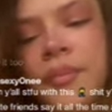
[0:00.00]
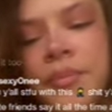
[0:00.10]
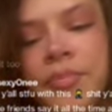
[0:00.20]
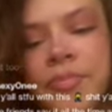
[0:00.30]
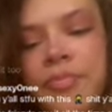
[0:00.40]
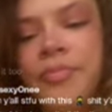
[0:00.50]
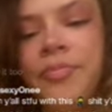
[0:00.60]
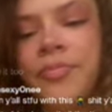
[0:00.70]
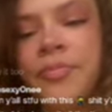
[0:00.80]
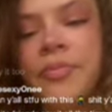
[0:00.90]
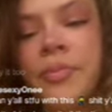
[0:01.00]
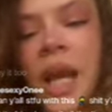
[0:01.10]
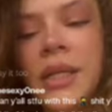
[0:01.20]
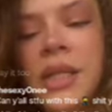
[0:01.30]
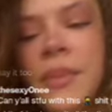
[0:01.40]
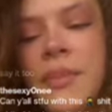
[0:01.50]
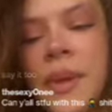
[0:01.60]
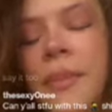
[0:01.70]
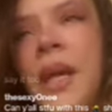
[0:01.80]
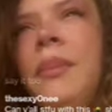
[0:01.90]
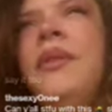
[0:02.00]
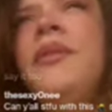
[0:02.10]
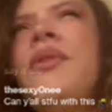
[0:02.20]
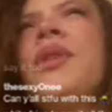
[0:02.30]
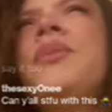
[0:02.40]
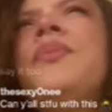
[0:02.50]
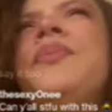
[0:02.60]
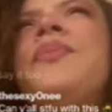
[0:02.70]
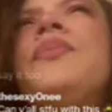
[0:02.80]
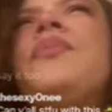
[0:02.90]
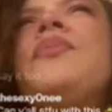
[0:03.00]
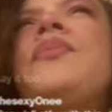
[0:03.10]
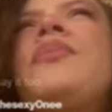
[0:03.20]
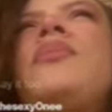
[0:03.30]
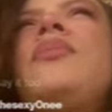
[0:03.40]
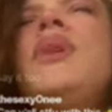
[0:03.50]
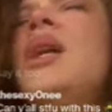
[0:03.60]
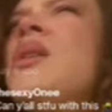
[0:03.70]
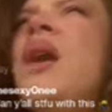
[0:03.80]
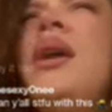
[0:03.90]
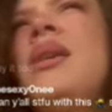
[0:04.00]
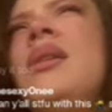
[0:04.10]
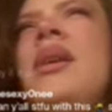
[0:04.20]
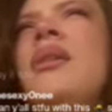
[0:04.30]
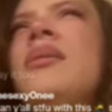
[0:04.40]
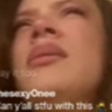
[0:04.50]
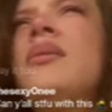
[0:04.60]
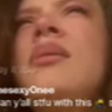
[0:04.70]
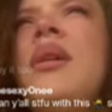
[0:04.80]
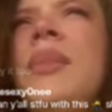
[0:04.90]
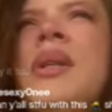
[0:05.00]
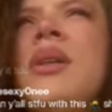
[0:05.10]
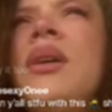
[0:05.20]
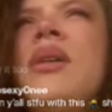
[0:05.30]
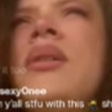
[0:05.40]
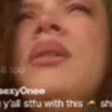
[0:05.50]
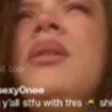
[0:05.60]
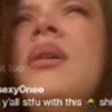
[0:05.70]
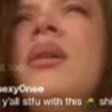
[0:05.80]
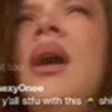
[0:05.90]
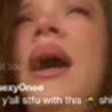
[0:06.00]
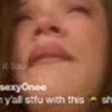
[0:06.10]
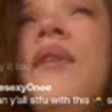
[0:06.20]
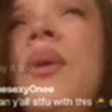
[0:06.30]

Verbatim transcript: I just miss my baby, for real. That's all I can say. I miss her. I feel bad, bro.